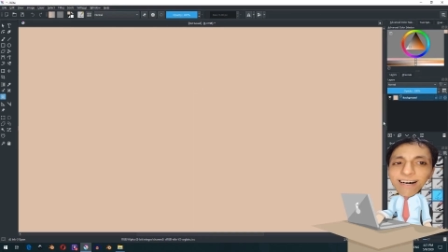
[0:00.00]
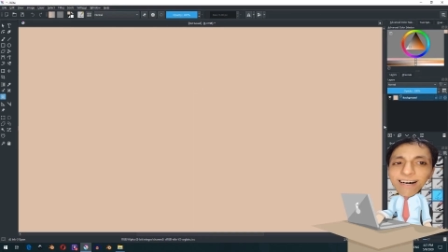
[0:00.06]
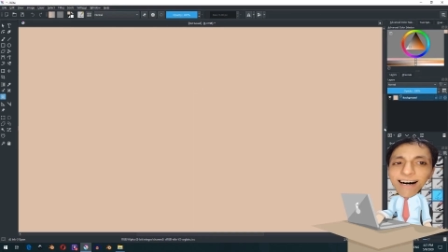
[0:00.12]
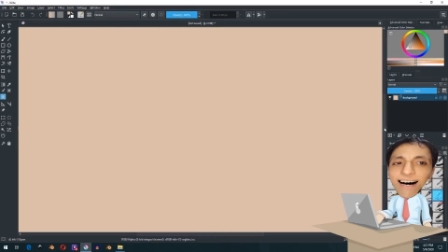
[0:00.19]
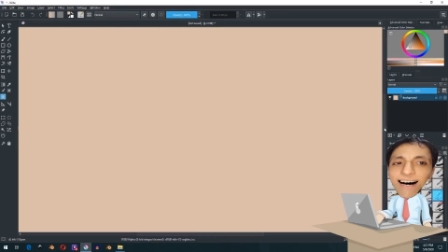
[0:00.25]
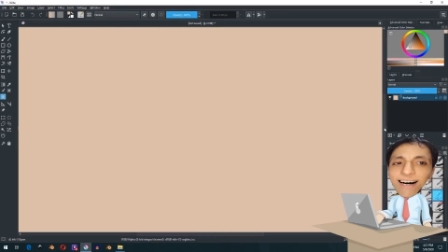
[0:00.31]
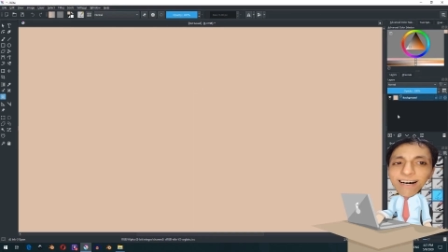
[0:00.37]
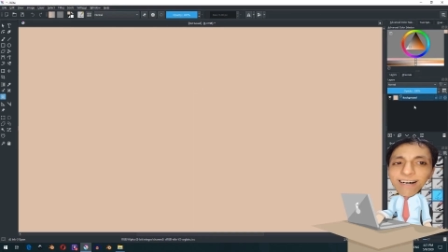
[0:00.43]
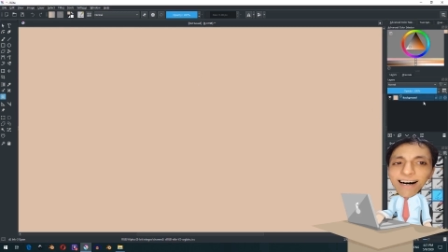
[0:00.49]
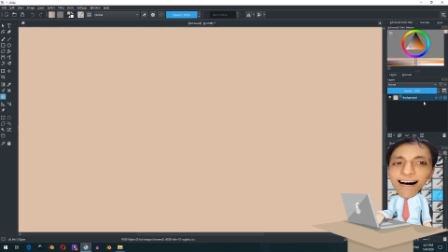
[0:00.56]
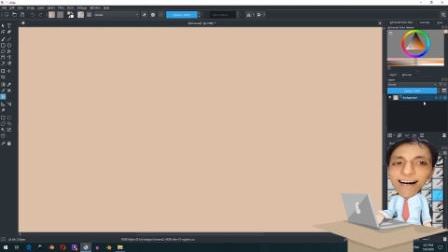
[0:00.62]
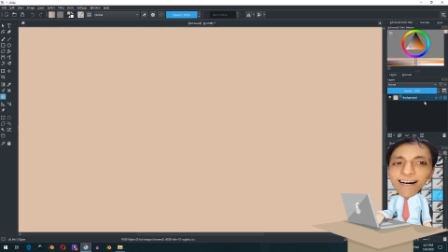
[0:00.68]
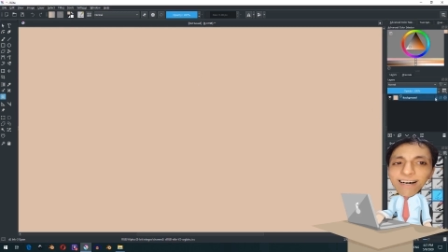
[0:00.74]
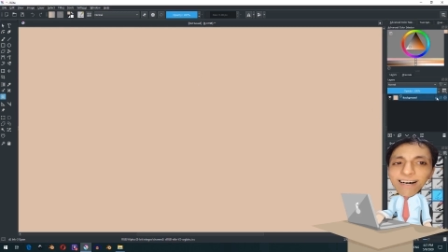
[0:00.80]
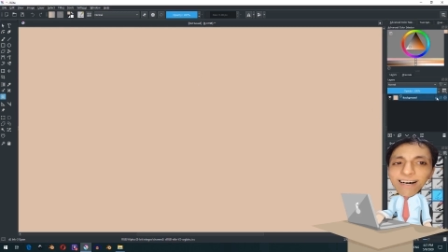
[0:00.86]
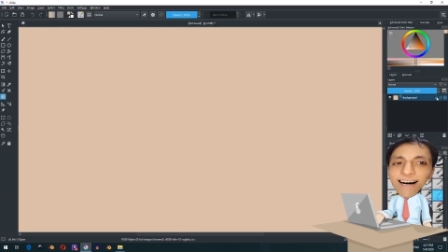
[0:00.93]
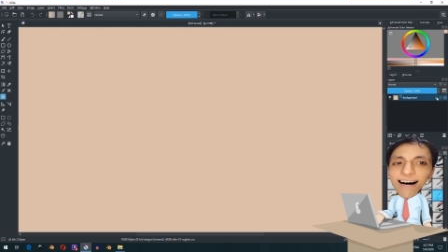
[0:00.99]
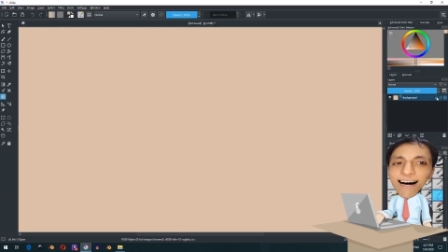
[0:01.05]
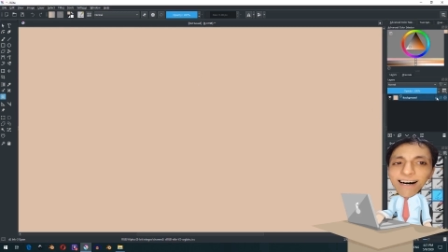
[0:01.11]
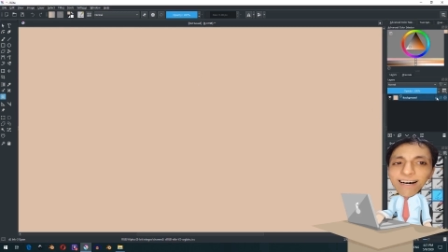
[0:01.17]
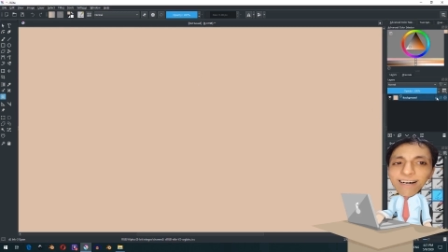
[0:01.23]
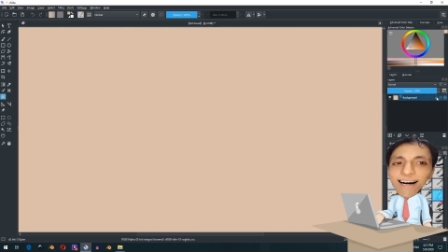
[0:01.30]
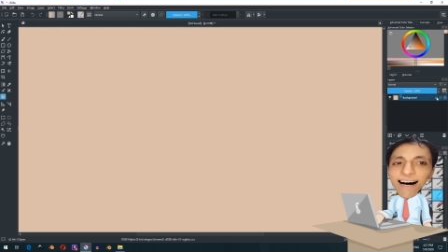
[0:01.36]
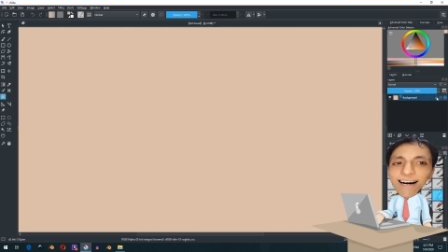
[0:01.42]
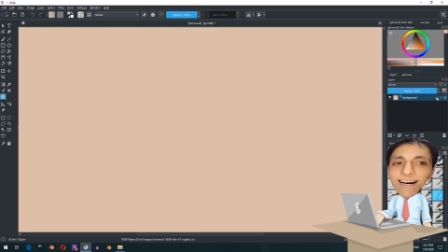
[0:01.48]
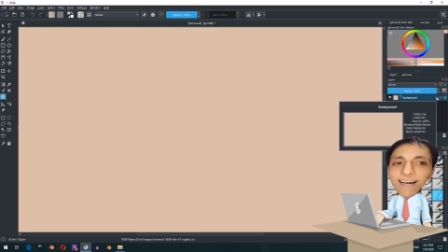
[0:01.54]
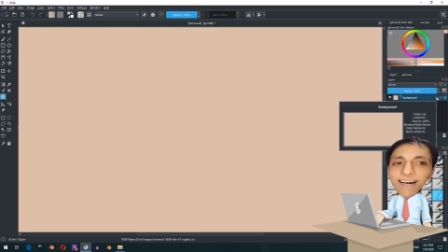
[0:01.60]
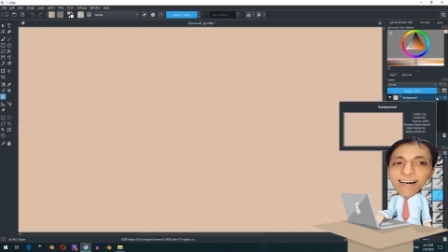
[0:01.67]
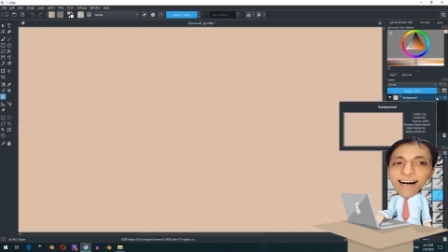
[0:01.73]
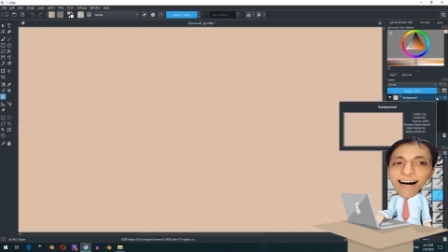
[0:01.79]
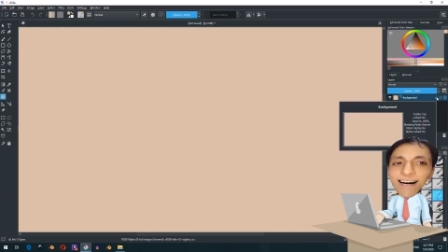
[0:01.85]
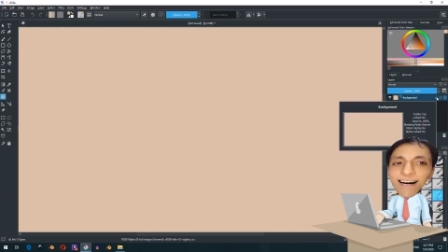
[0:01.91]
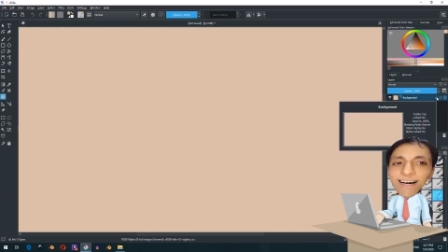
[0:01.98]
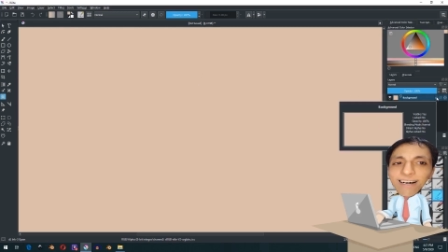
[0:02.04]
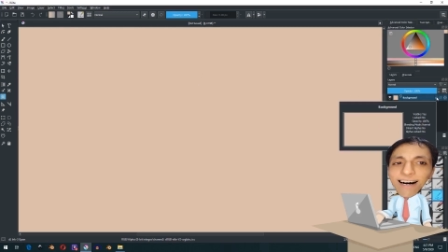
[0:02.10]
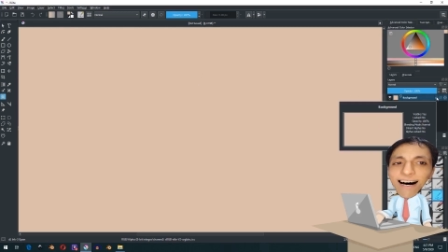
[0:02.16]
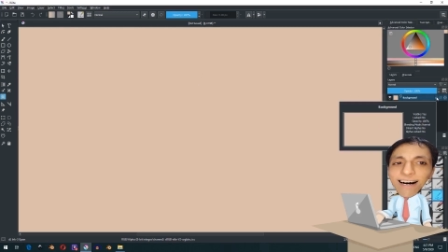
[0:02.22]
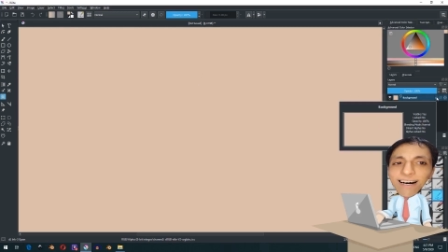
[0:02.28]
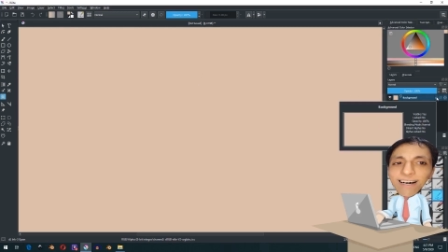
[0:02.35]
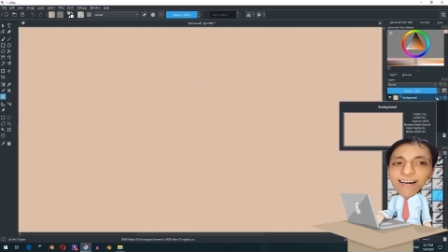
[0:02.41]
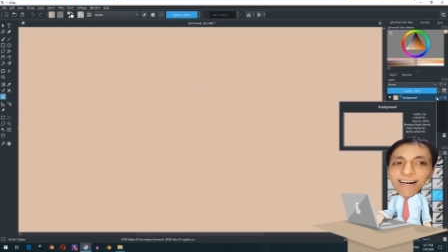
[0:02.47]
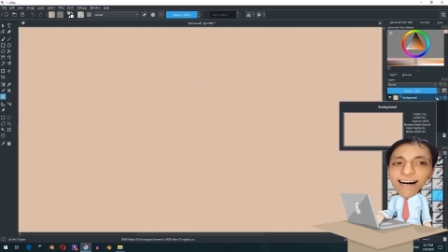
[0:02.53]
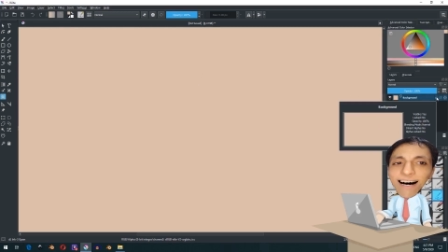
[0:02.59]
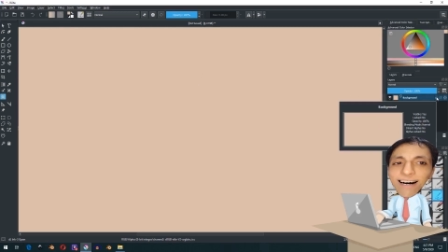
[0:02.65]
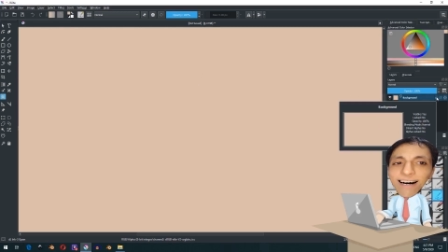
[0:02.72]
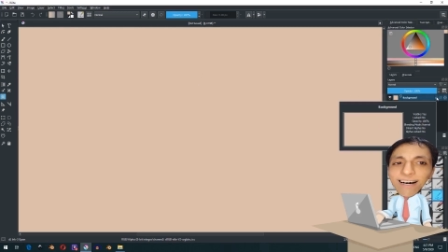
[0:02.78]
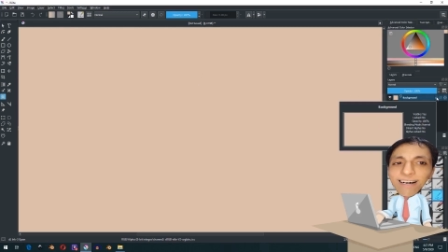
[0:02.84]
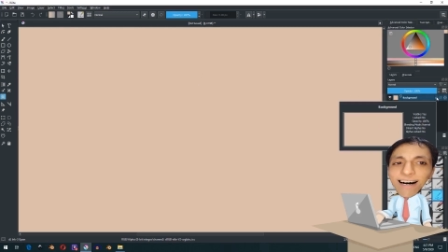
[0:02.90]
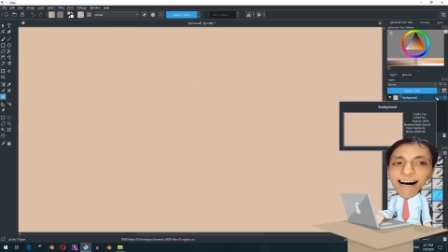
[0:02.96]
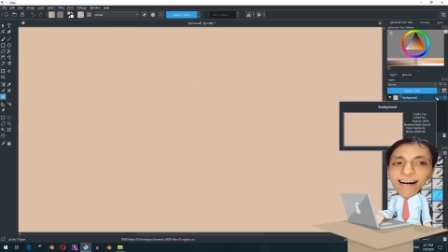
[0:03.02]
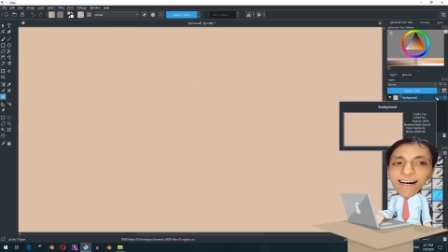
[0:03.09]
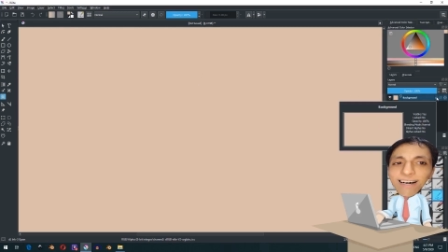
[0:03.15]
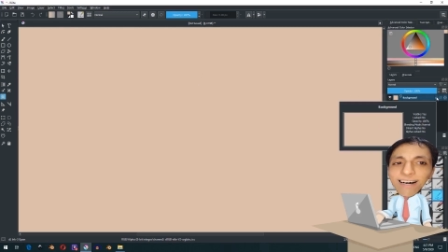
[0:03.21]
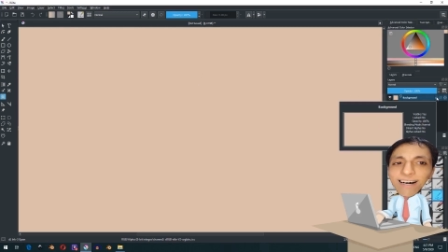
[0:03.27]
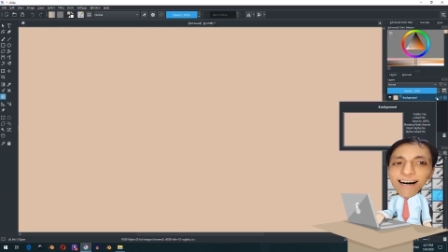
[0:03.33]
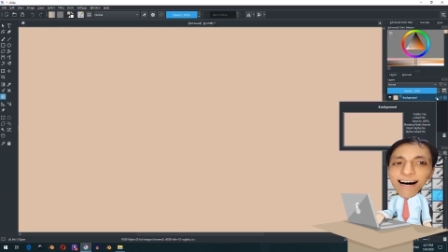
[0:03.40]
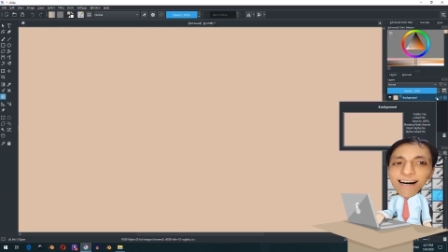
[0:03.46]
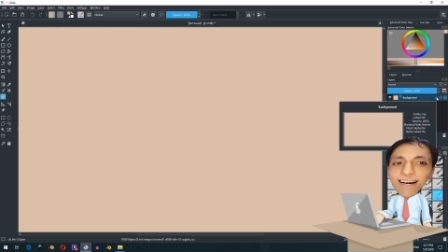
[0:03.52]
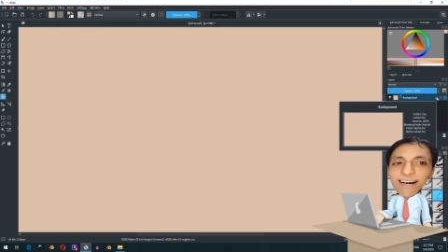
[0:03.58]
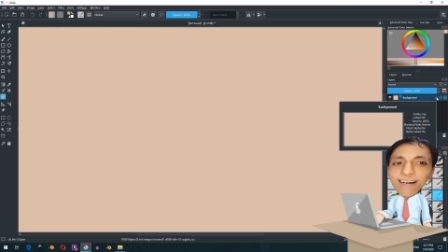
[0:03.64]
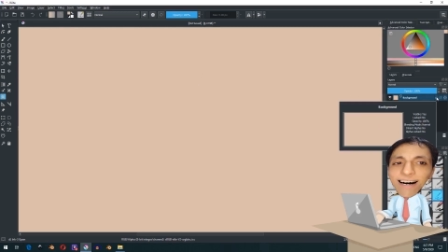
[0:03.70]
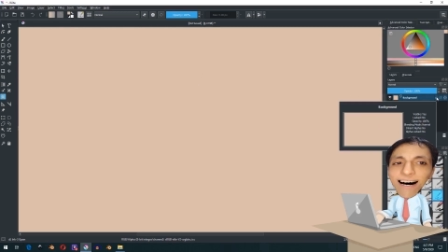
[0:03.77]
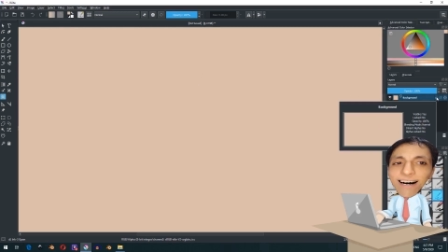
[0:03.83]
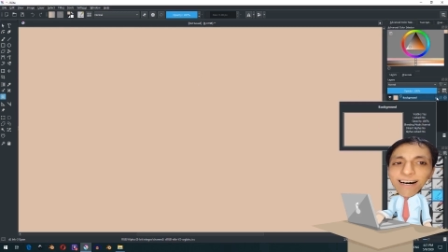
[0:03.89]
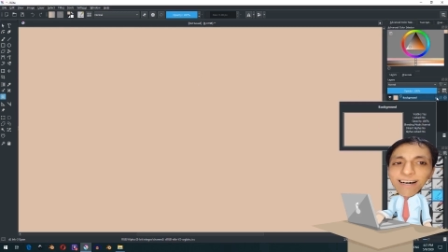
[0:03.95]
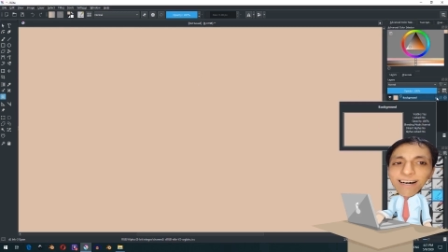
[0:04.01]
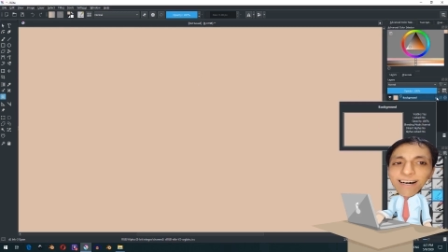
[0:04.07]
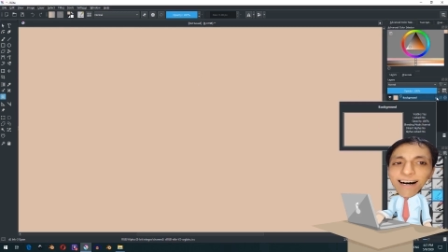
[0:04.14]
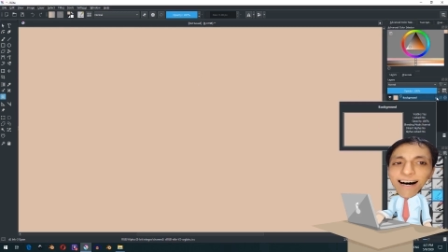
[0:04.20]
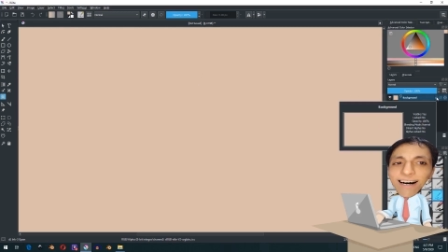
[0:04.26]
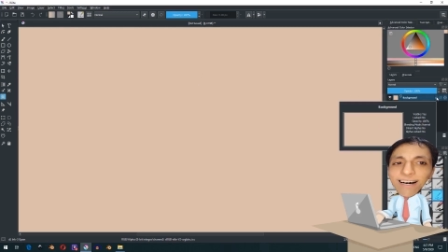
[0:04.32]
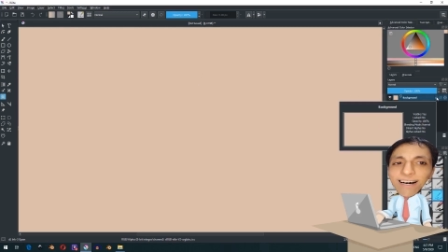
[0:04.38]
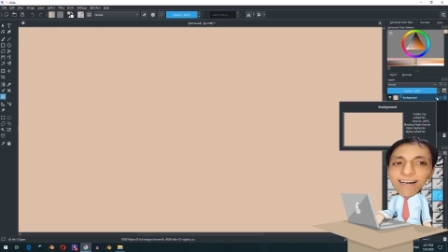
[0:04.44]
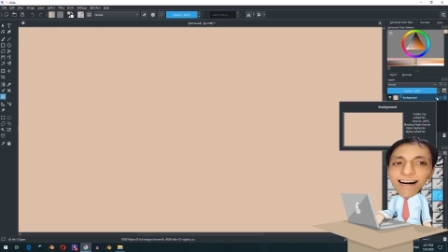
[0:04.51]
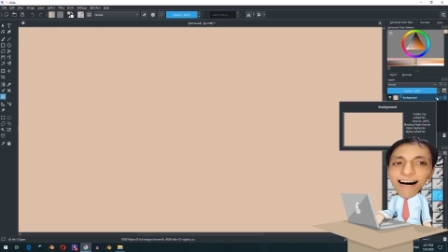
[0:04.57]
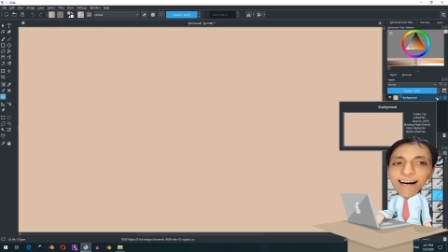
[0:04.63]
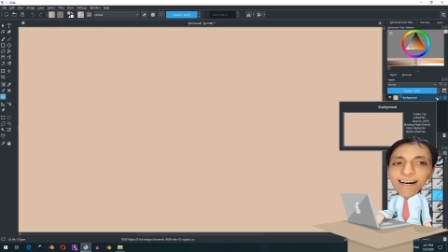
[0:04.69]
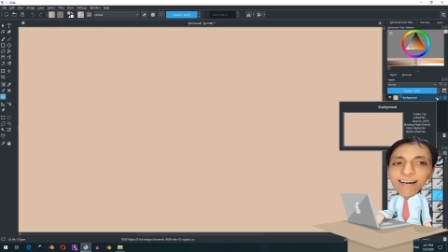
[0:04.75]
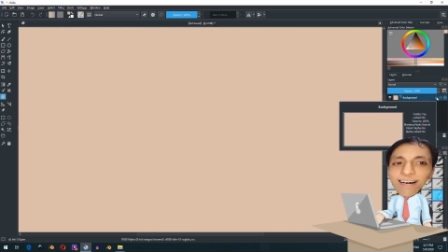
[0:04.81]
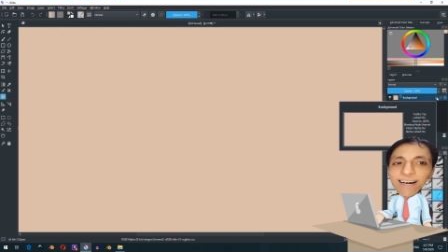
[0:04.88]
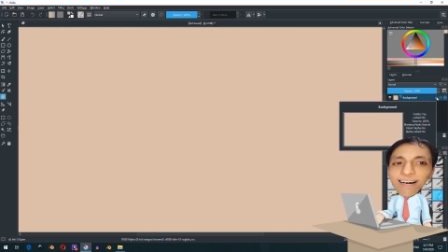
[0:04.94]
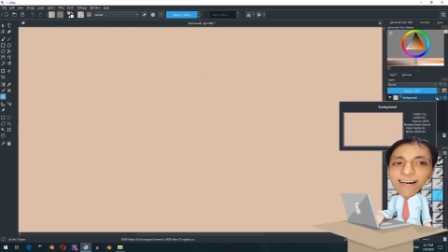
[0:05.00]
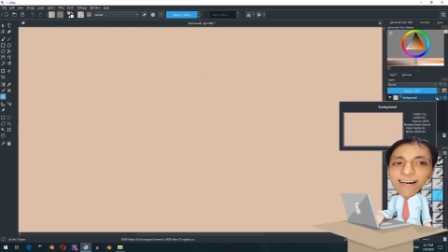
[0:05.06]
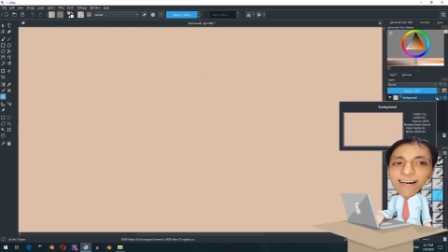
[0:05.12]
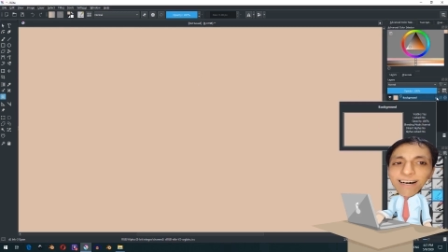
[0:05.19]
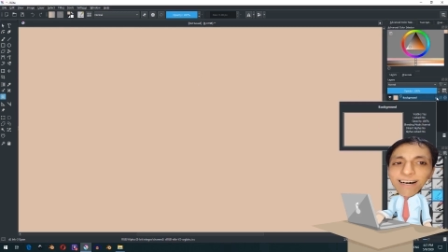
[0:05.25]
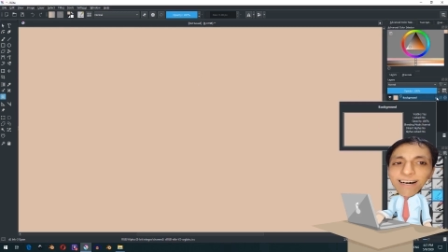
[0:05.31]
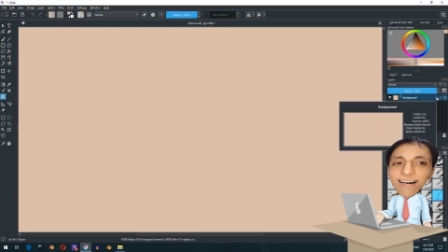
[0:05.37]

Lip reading: Click here to lock it out. This will prevent your naughty fingers from writing over by accident.